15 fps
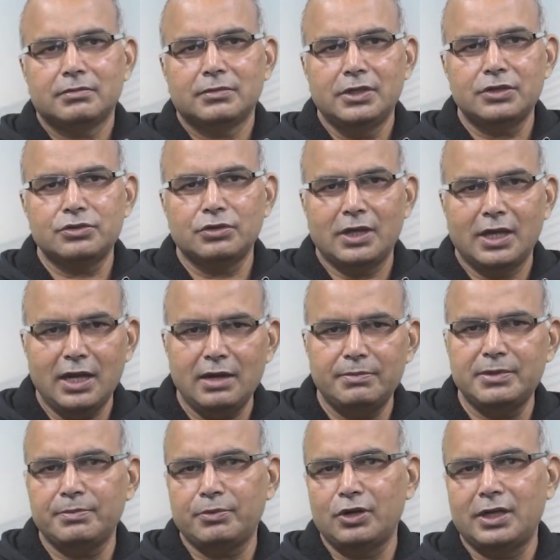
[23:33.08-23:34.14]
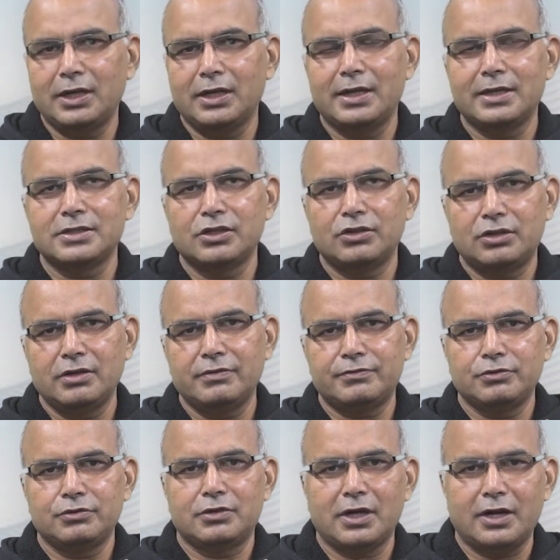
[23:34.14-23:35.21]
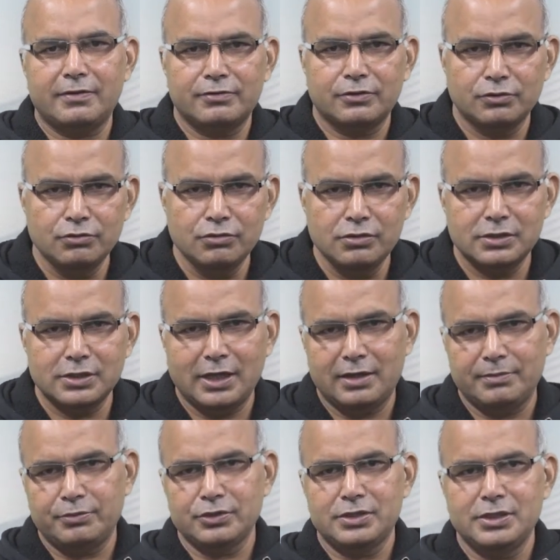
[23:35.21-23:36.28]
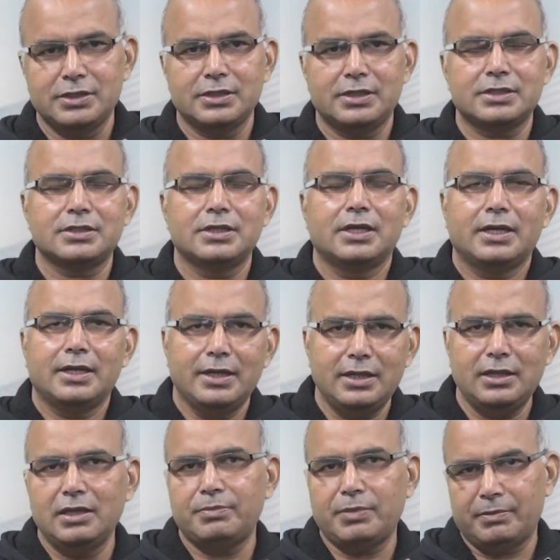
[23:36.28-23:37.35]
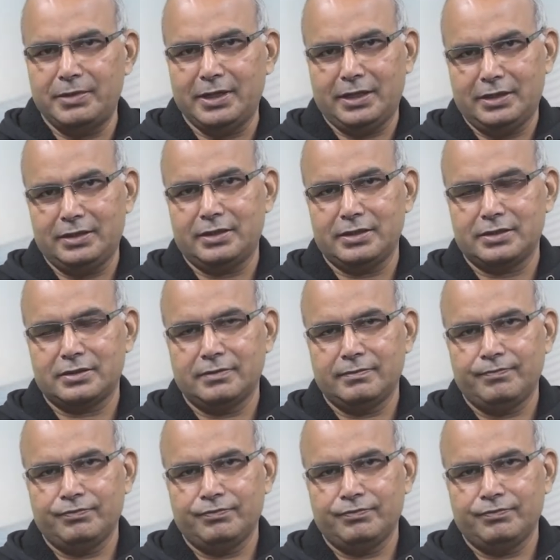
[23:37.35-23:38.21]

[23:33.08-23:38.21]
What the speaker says: they should help the political executive to draft rules and procedures in the public interest.